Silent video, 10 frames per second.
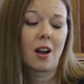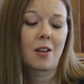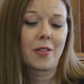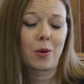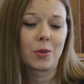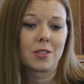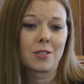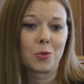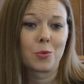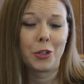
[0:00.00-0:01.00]
That
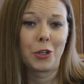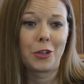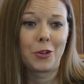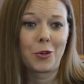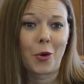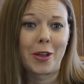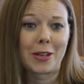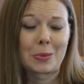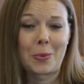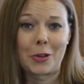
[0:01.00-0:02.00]
was a really great
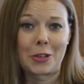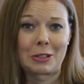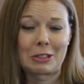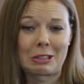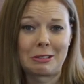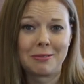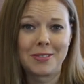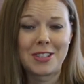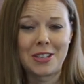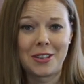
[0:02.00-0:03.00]
experience,
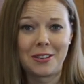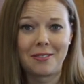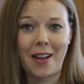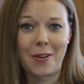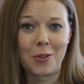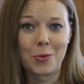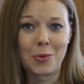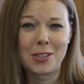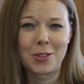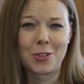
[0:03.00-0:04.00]
and seeing how your
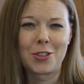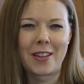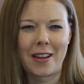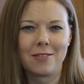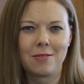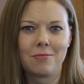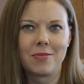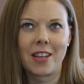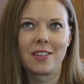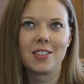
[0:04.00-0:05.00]
research and
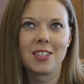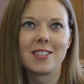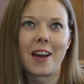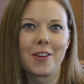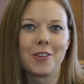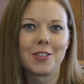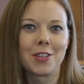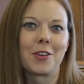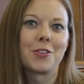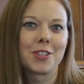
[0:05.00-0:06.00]
that desire
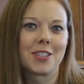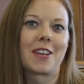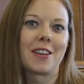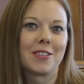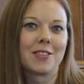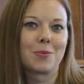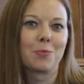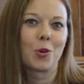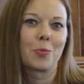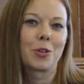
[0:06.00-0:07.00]
to understand
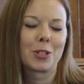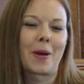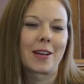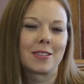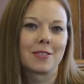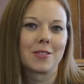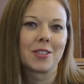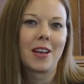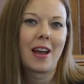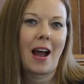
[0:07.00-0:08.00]
more perspectives,